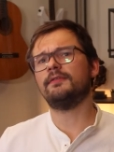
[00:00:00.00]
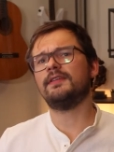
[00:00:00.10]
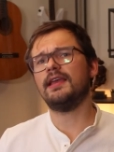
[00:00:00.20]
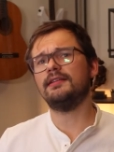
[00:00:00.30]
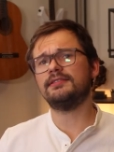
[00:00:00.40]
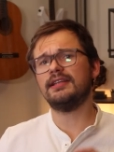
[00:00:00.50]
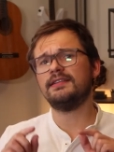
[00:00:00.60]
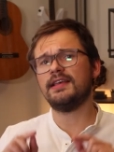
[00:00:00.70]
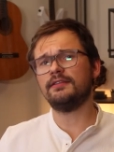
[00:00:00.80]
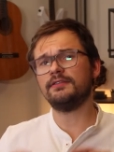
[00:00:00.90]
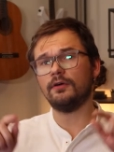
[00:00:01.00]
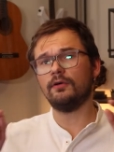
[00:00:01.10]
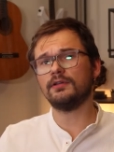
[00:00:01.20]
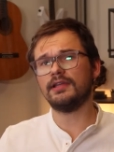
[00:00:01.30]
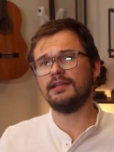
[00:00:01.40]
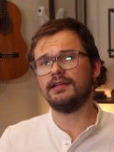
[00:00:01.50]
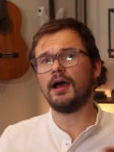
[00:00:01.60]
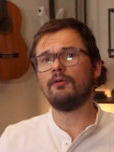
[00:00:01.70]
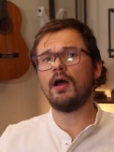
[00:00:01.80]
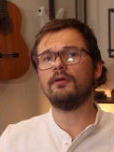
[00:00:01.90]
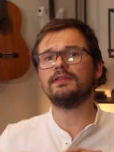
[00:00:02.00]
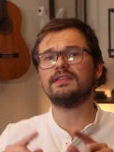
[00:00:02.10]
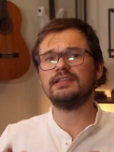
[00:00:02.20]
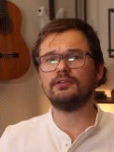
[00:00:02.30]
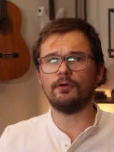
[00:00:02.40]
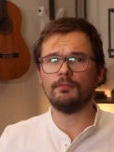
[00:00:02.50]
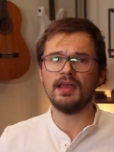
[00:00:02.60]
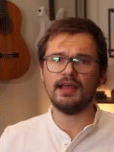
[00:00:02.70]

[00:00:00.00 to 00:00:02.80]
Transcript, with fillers: scaler that centers all data around 0